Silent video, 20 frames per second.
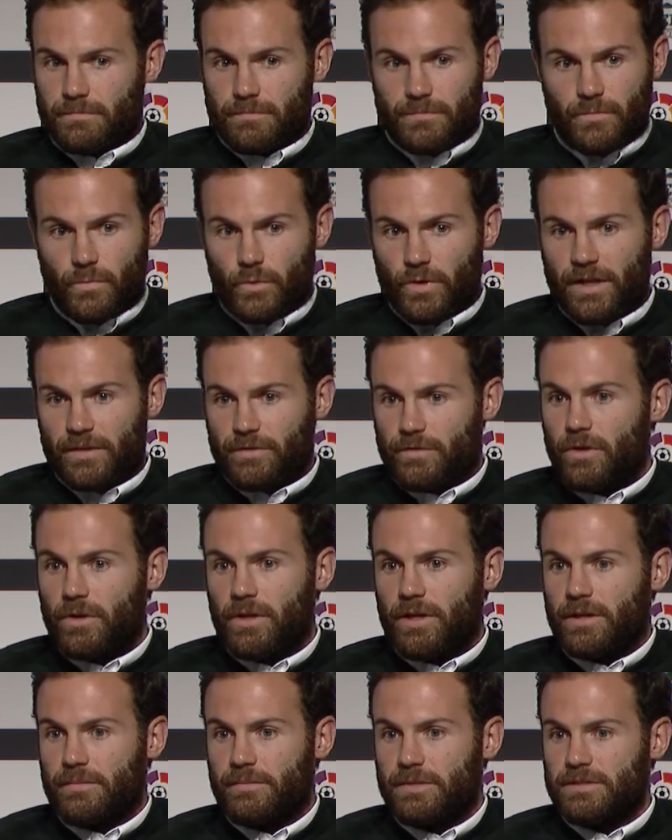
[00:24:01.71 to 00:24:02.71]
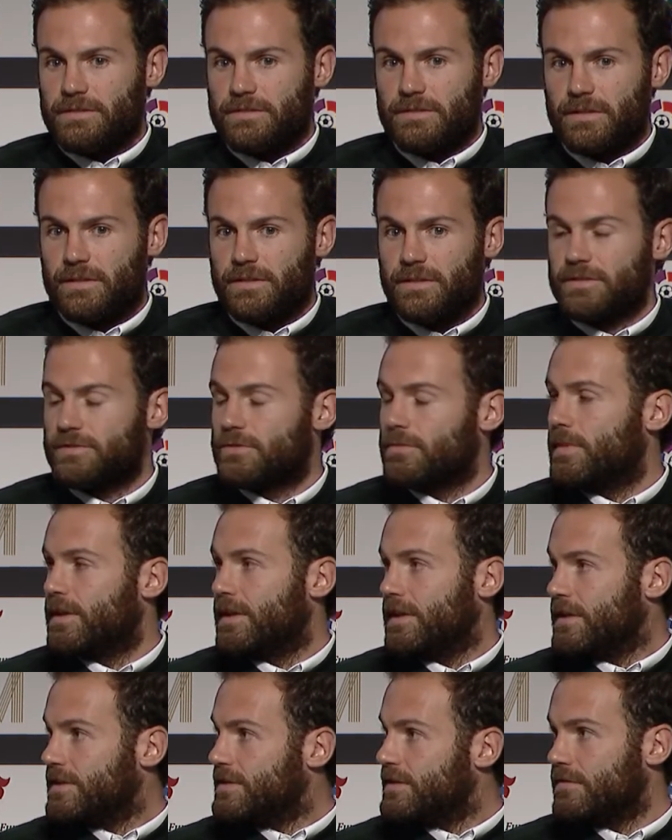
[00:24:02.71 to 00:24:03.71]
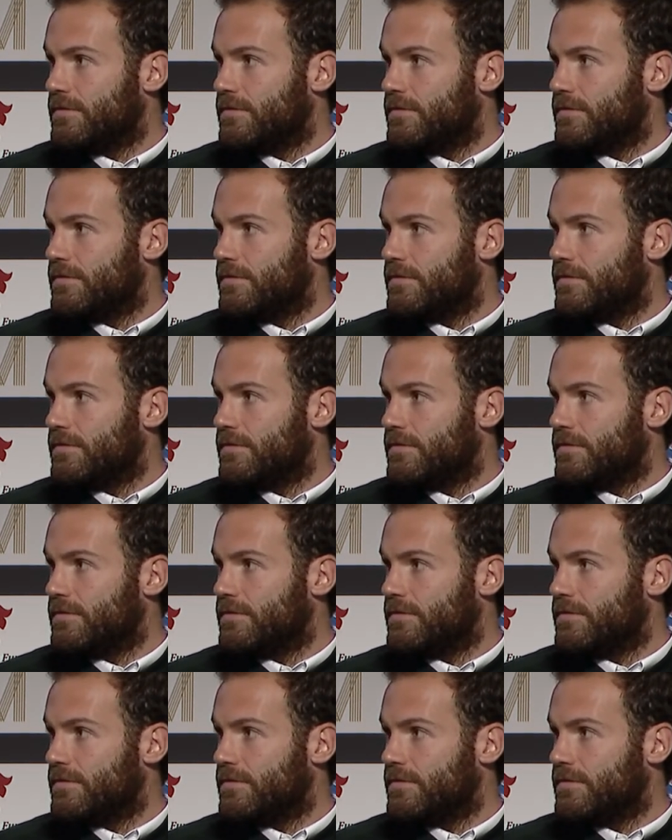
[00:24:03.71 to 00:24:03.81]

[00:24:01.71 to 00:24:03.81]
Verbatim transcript: what I told him is it needs to be easy